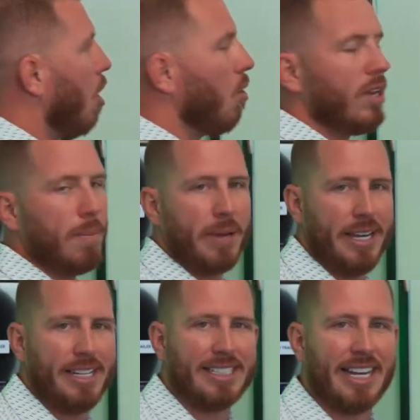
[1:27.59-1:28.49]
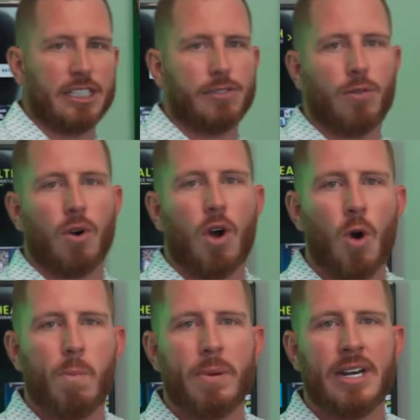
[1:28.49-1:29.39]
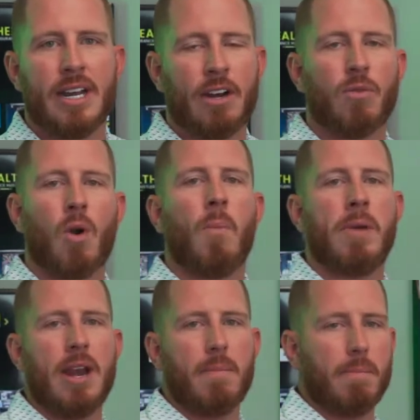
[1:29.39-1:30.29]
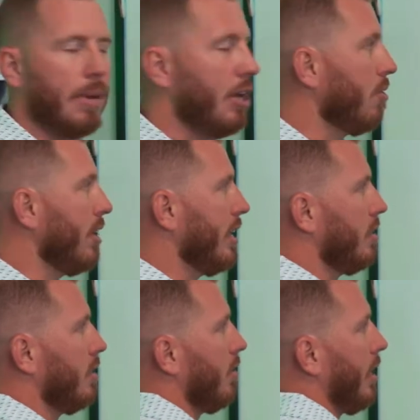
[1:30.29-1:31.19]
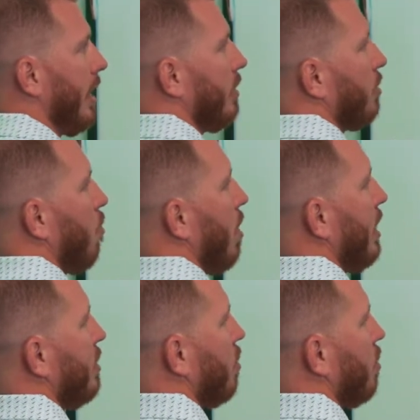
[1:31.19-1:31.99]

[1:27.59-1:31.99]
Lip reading: OEP stands for open enrollment period. Okay, so what is